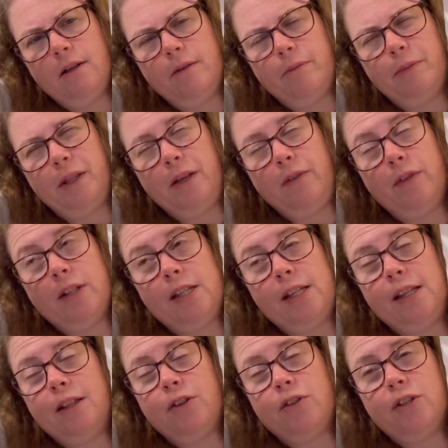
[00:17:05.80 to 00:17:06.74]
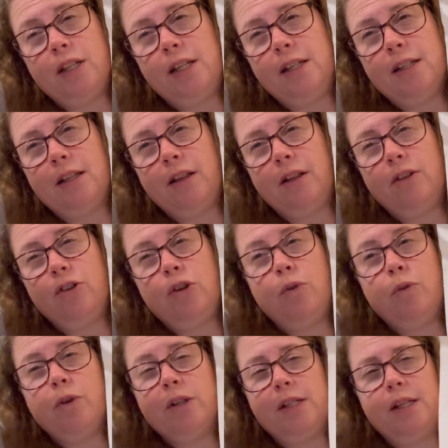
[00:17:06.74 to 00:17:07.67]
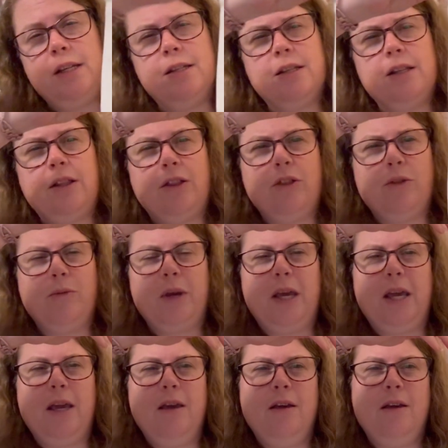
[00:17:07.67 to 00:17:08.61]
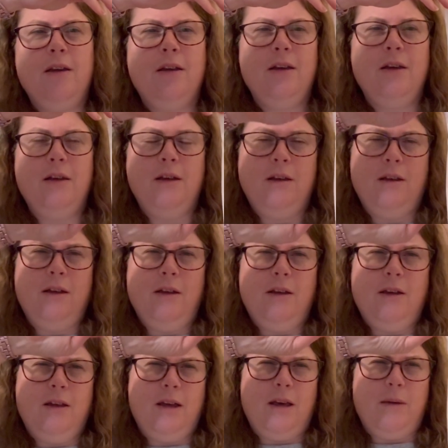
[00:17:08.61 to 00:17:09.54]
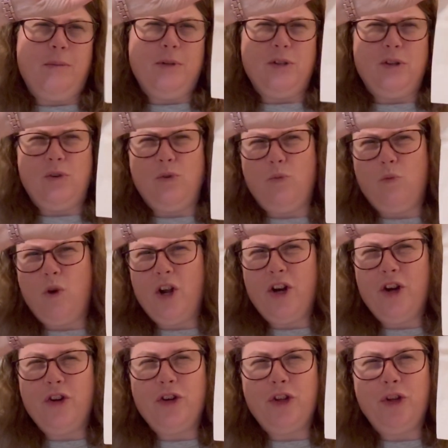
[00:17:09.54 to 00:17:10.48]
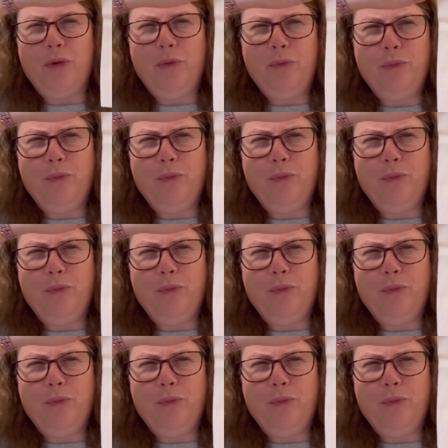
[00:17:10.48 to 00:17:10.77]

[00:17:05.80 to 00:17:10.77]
I believe it's either season 2 or season 3, episode 1 or 2.